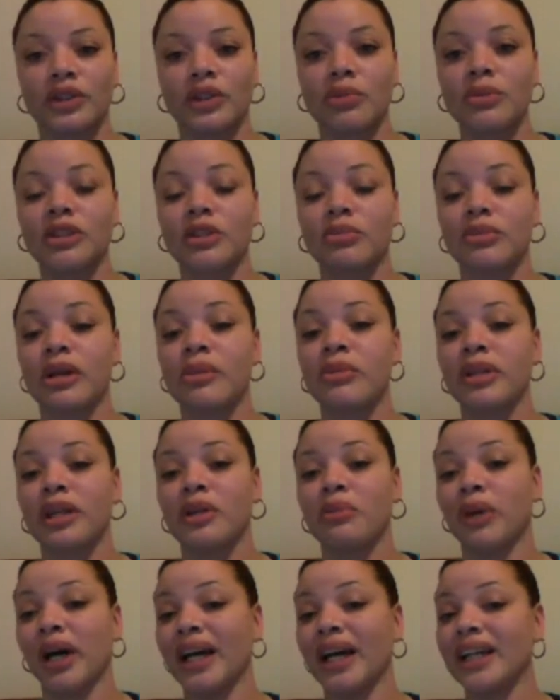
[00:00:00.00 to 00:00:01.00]
one room, so maybe
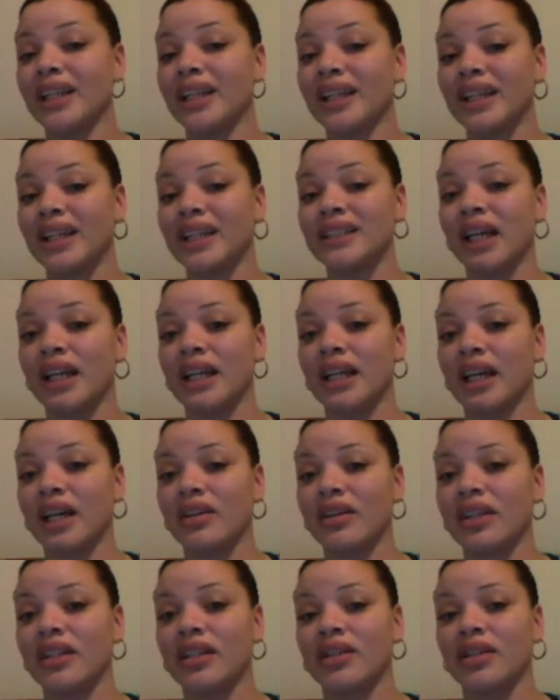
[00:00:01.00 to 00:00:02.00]
they might get taken
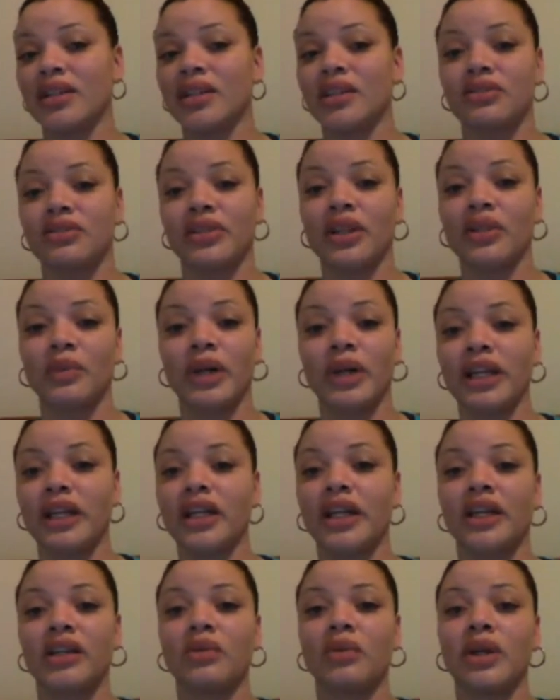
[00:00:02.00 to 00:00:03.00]
out in a Red
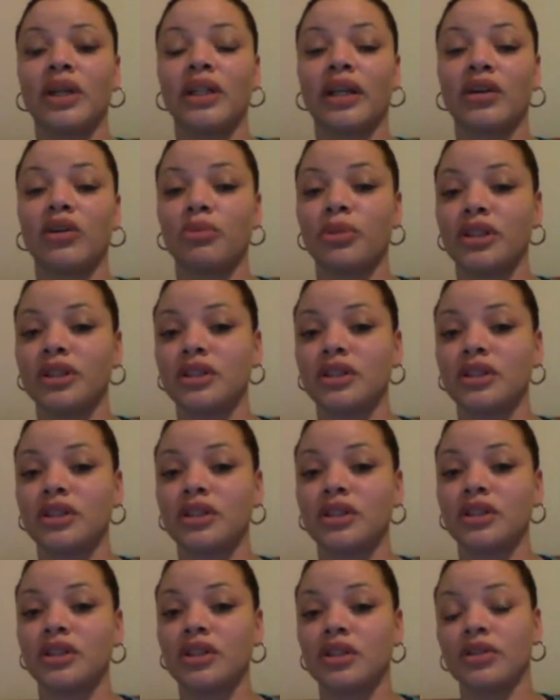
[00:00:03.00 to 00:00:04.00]
Wedding kind of way. That would be
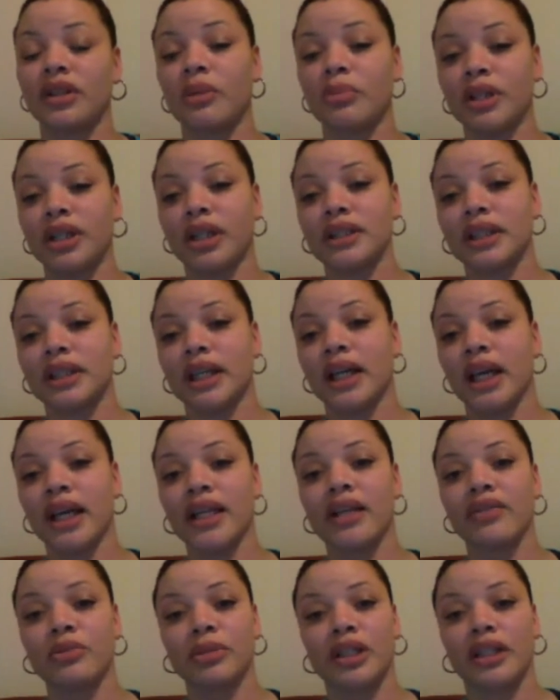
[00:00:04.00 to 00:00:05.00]
so epic because I
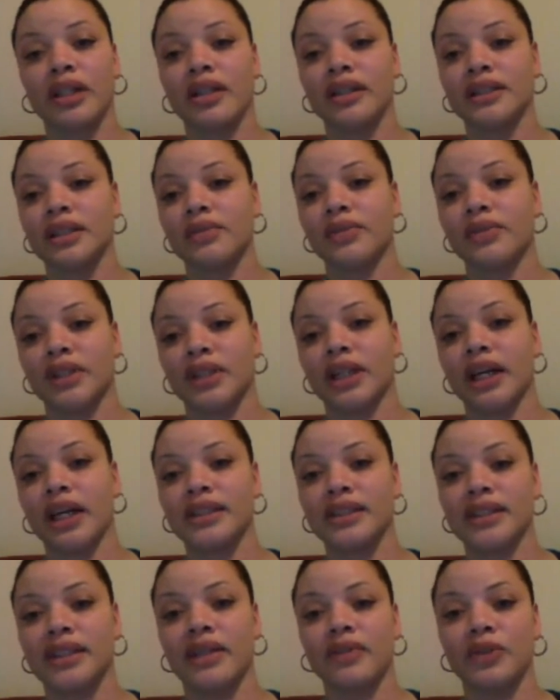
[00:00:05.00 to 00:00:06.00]
hate everybody there
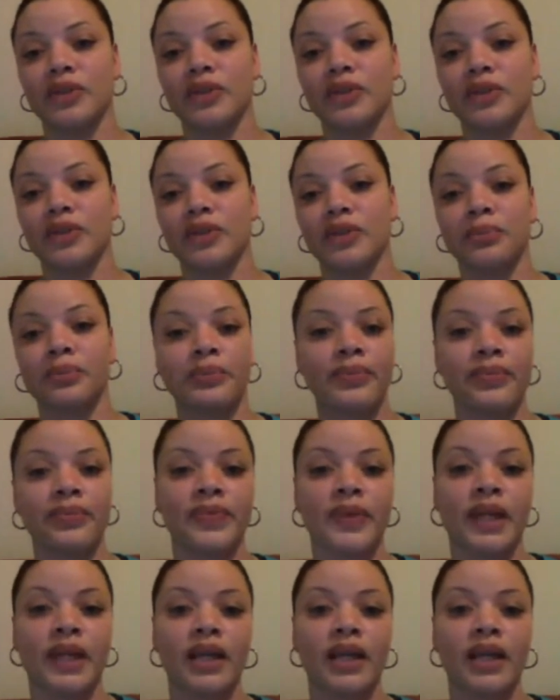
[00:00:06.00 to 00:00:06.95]
except for the guys in that room.